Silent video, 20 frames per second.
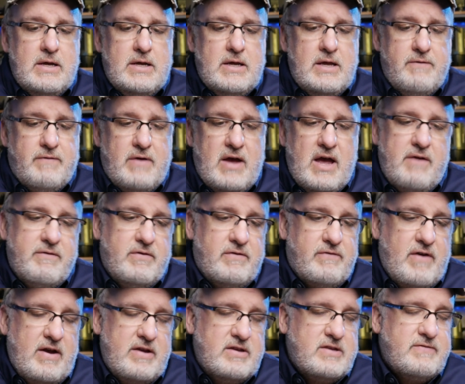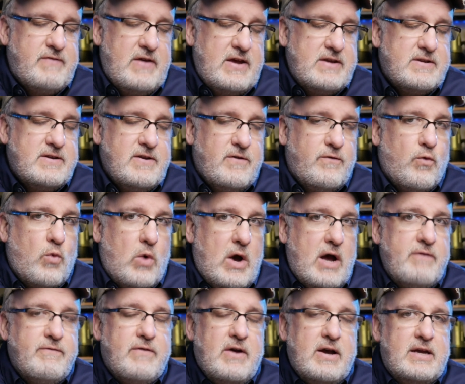If I have a fast enough
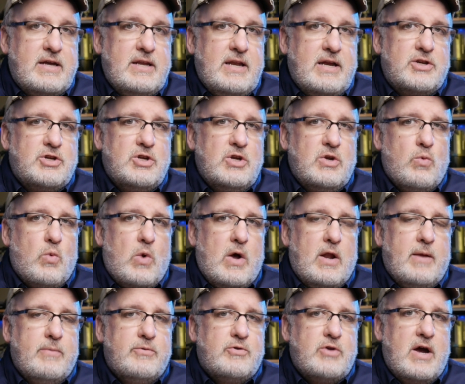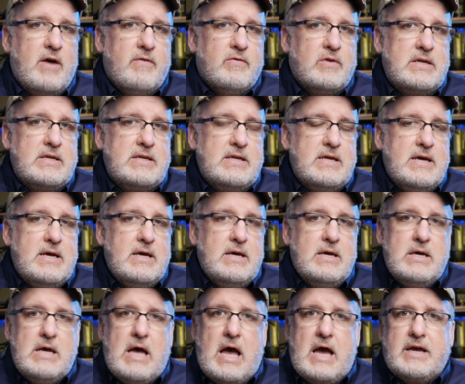Wi-Fi connection while I'm traveling,
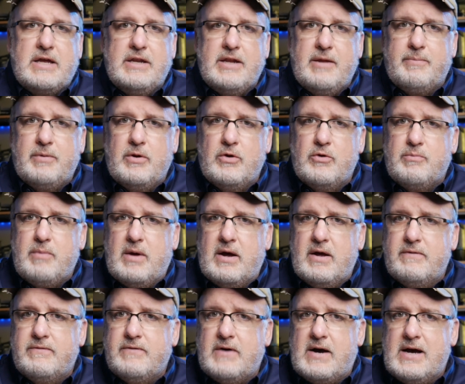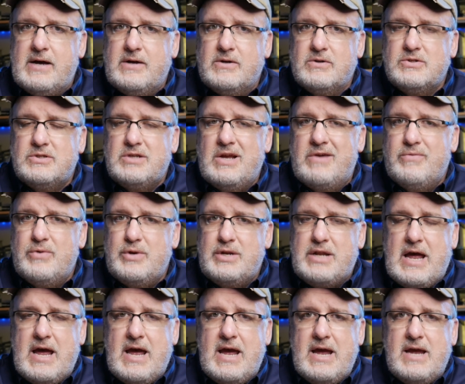I can upload my files every
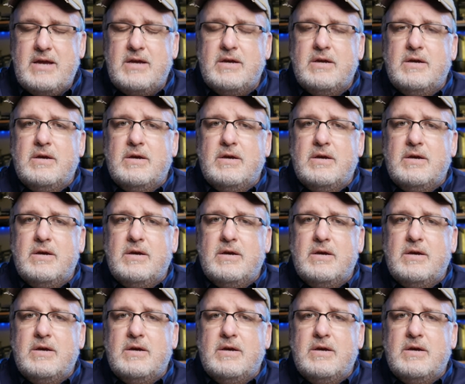day